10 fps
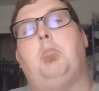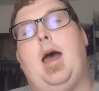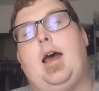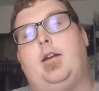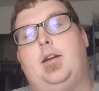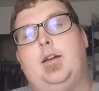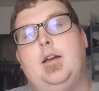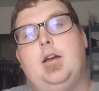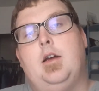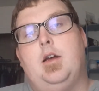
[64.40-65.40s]
matter,
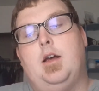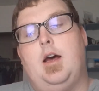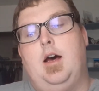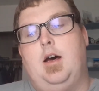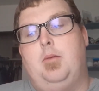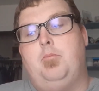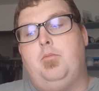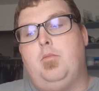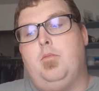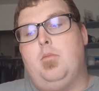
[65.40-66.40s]
um,
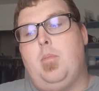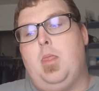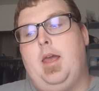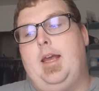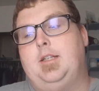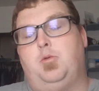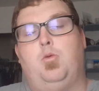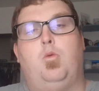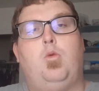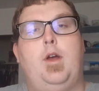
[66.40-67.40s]
is
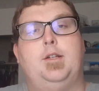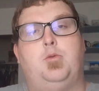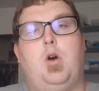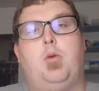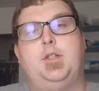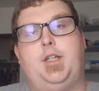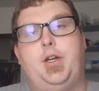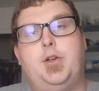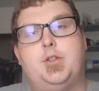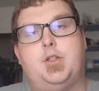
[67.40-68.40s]
is what was
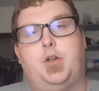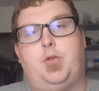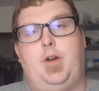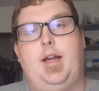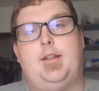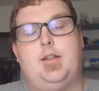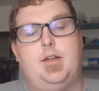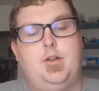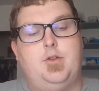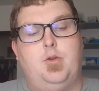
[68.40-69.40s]
used to create
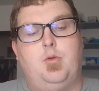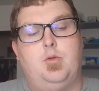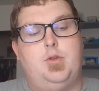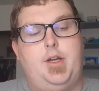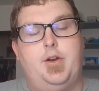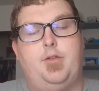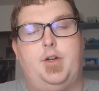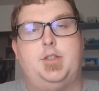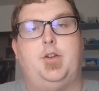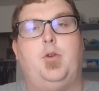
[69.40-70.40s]
the the the
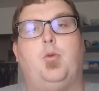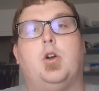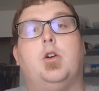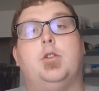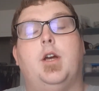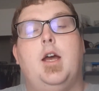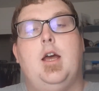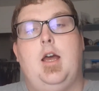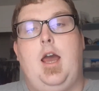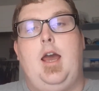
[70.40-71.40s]
universe or the world.
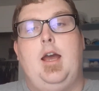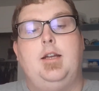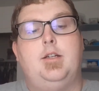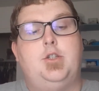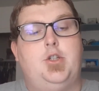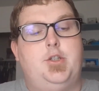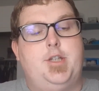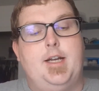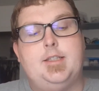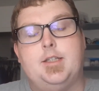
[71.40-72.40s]
And
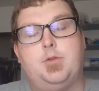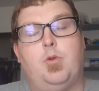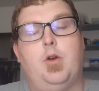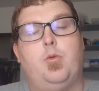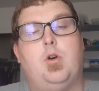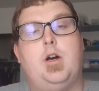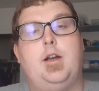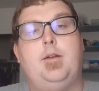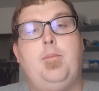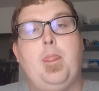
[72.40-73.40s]
Genesis one
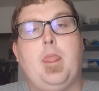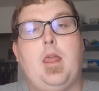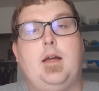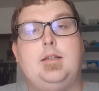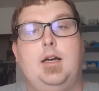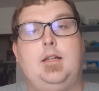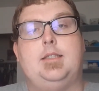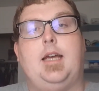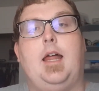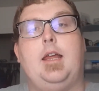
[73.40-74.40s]
one,
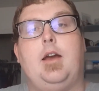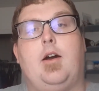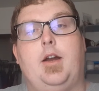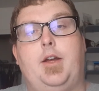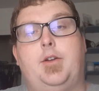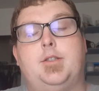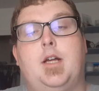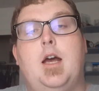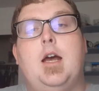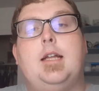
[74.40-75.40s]
Douglas Kelly argues,
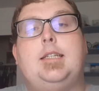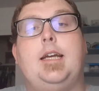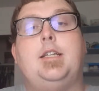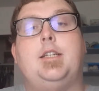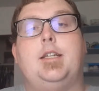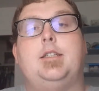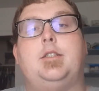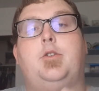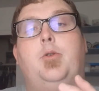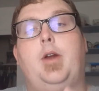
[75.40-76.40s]

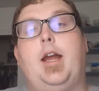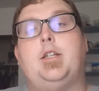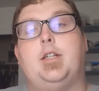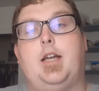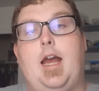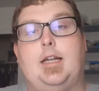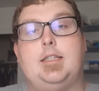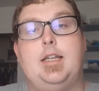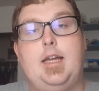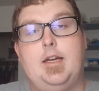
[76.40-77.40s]
teaches creation
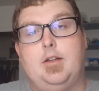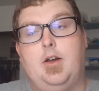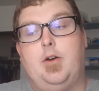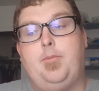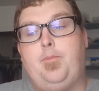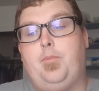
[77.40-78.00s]
ex nihilo.